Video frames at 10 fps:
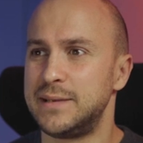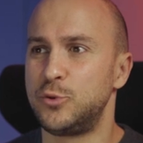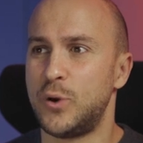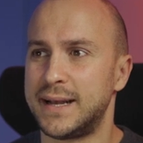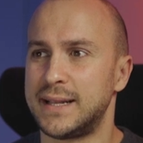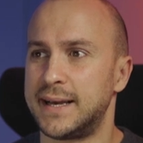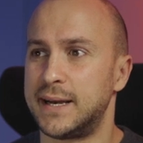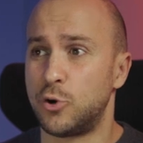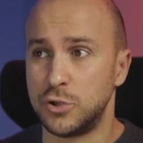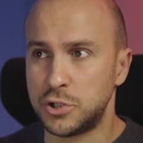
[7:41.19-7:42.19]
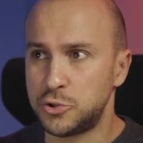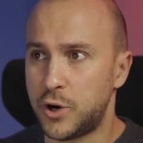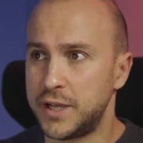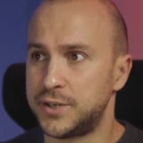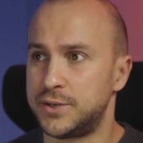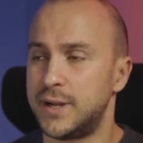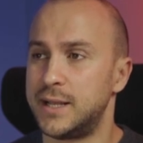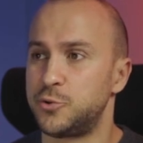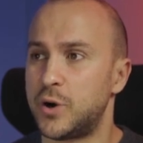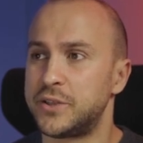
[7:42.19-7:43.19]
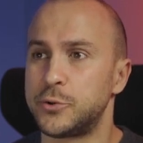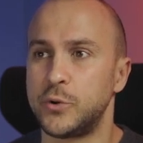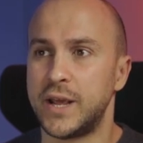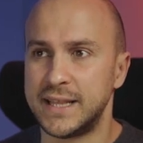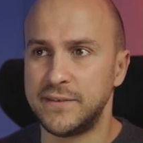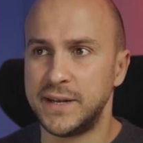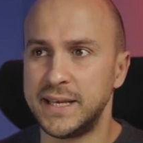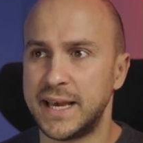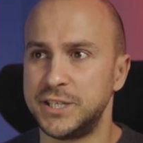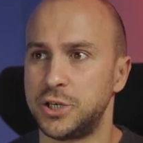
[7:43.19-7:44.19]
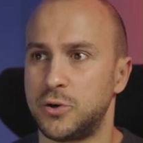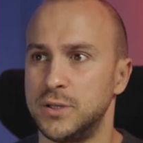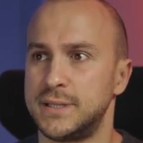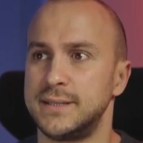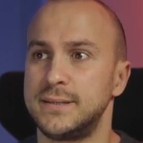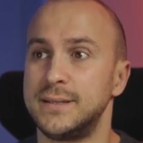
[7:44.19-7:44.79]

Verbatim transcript: him to act like a content writer and write creative and engaging content